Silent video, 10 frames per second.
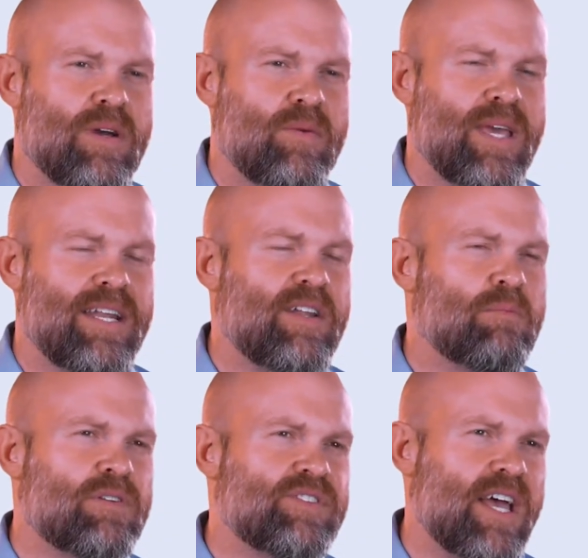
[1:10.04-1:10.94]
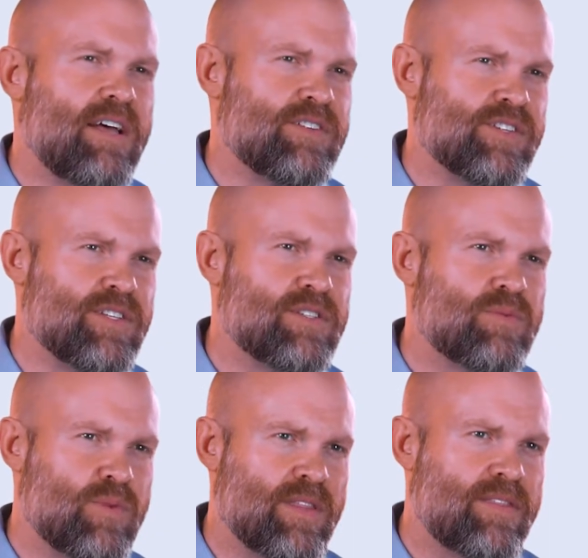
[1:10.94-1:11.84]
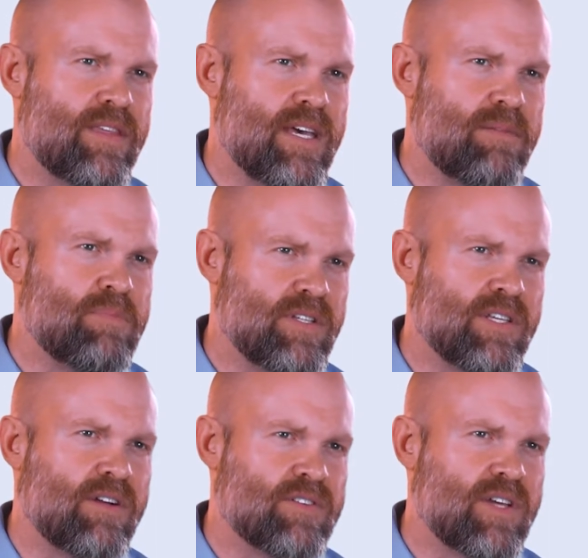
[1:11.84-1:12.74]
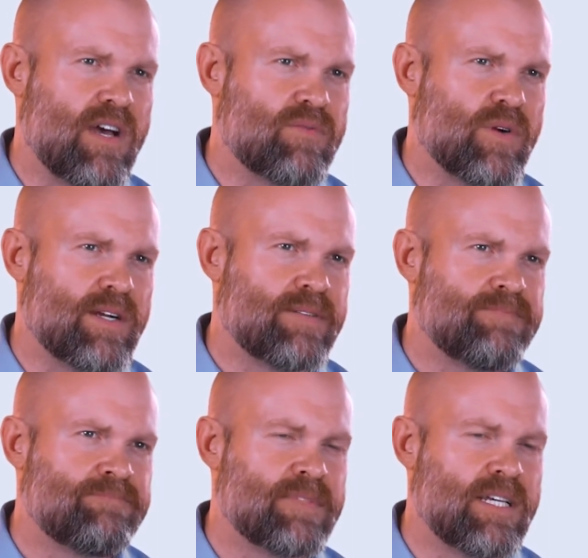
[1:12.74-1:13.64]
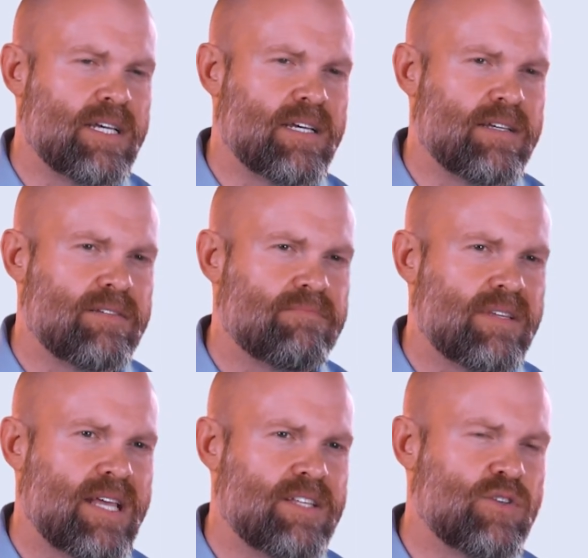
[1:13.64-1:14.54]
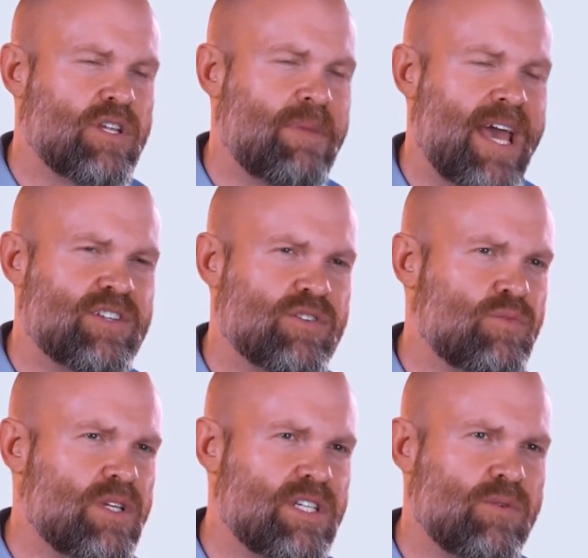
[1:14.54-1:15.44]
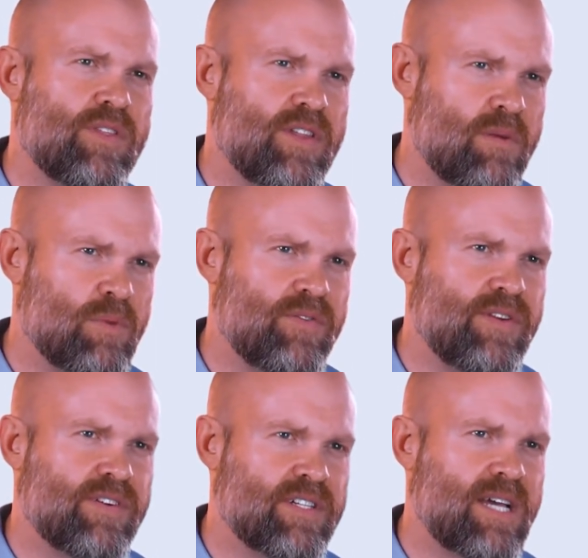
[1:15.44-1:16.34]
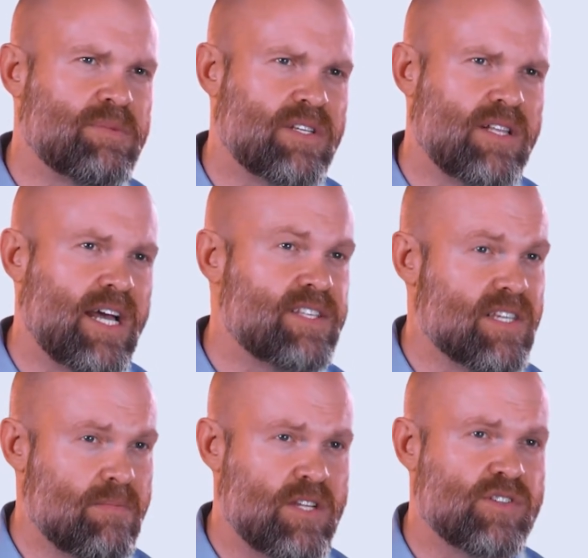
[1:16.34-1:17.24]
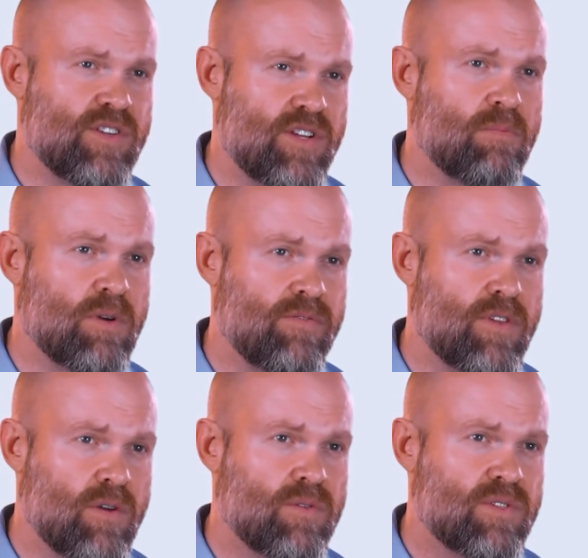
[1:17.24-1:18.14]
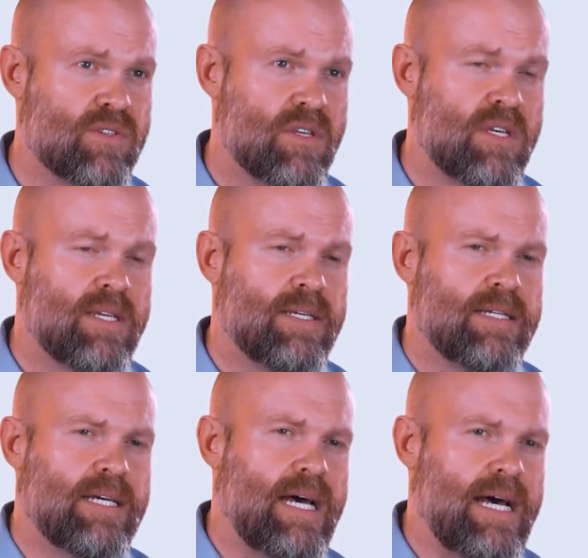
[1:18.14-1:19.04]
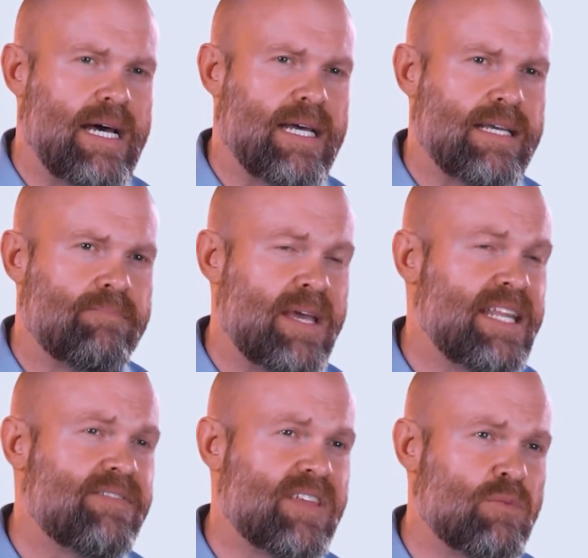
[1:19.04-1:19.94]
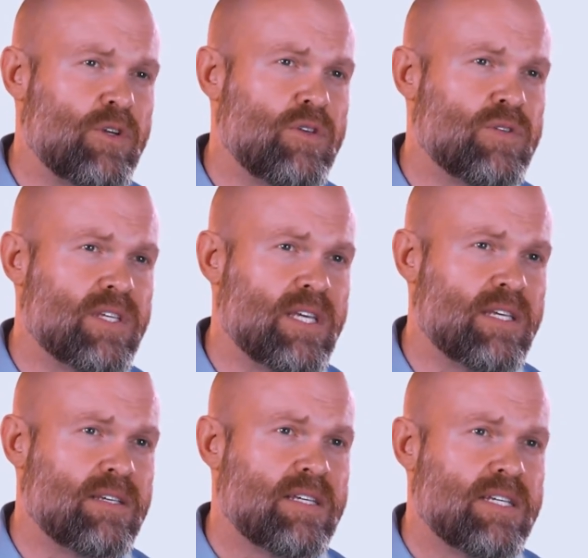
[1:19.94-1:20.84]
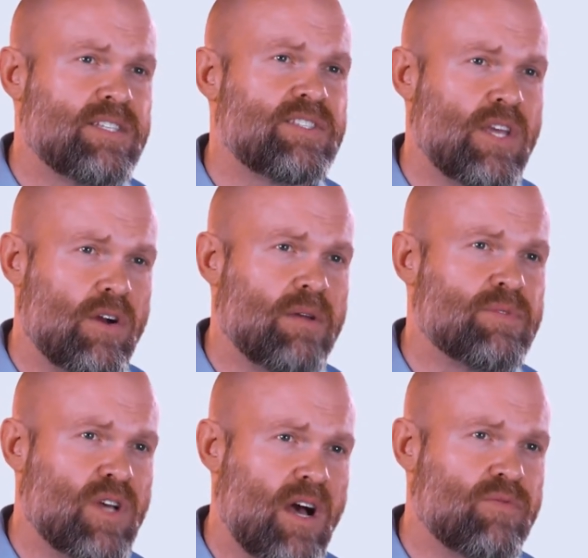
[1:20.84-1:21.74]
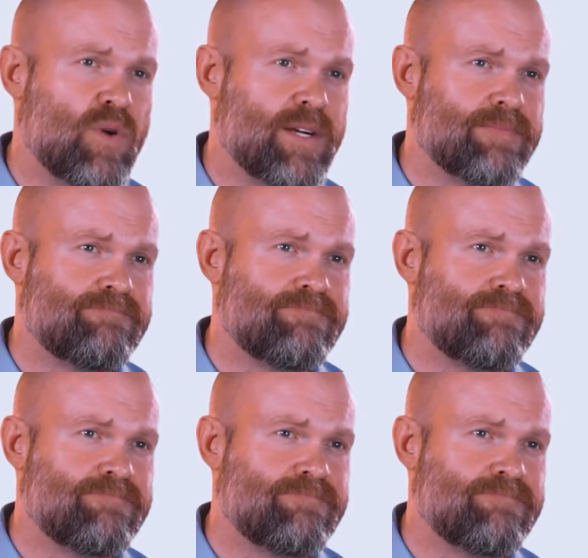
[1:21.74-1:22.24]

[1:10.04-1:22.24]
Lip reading: We had a number of challenges with building our software. As you can imagine, we deal with a number of different types of clients. I mentioned a number of those. And many of them are using CRM software,